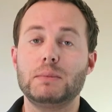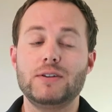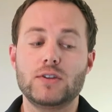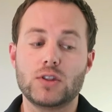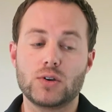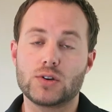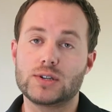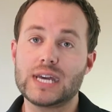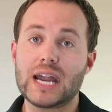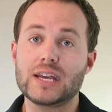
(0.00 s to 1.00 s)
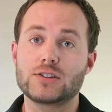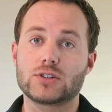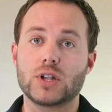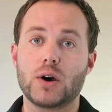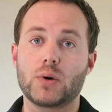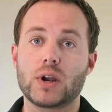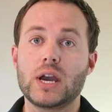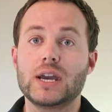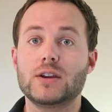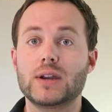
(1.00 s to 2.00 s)
Even though your debt is lower,
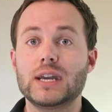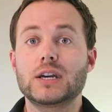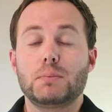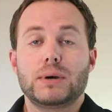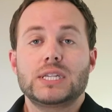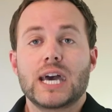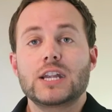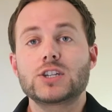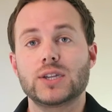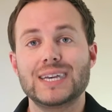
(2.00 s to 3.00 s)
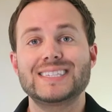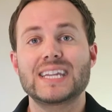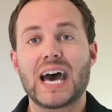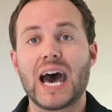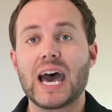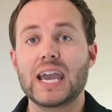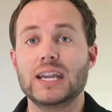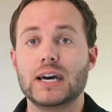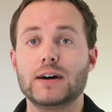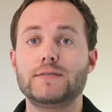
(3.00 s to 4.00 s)
your income potential isn't high
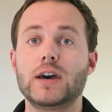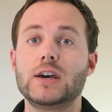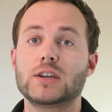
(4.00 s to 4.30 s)
enough